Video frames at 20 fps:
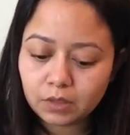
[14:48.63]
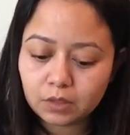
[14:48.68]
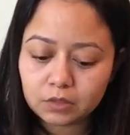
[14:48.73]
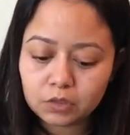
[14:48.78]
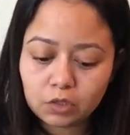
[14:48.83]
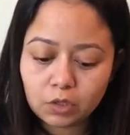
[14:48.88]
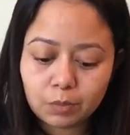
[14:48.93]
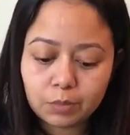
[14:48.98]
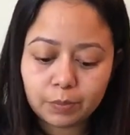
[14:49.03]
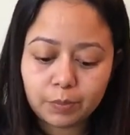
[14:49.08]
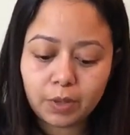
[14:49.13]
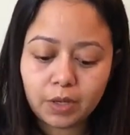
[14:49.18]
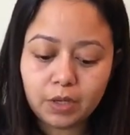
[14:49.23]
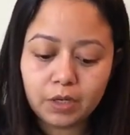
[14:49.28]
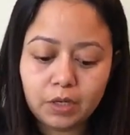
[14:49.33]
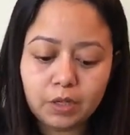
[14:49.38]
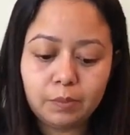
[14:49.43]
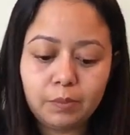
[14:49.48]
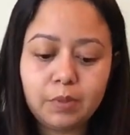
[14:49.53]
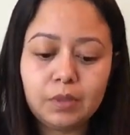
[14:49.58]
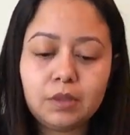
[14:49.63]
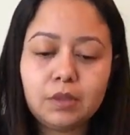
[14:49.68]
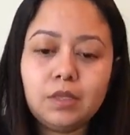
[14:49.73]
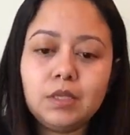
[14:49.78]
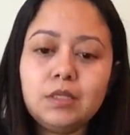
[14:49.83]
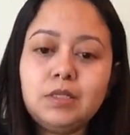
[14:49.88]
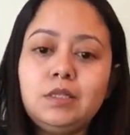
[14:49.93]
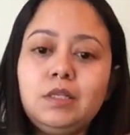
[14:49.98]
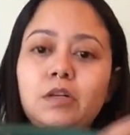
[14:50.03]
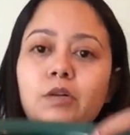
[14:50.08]
So I'm going to pot it up in
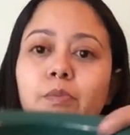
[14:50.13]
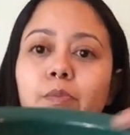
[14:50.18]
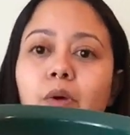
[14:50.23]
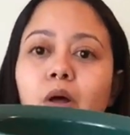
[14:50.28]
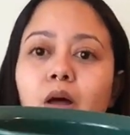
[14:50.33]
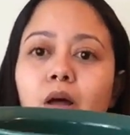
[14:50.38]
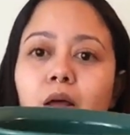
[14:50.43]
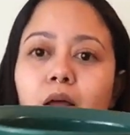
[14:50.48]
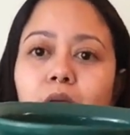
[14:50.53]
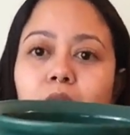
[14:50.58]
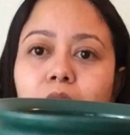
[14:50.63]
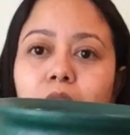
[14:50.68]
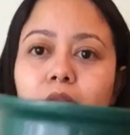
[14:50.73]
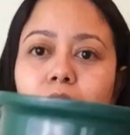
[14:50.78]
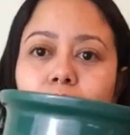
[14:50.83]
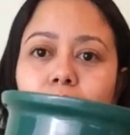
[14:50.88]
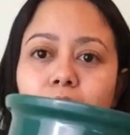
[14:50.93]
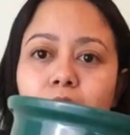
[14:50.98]
this little pot.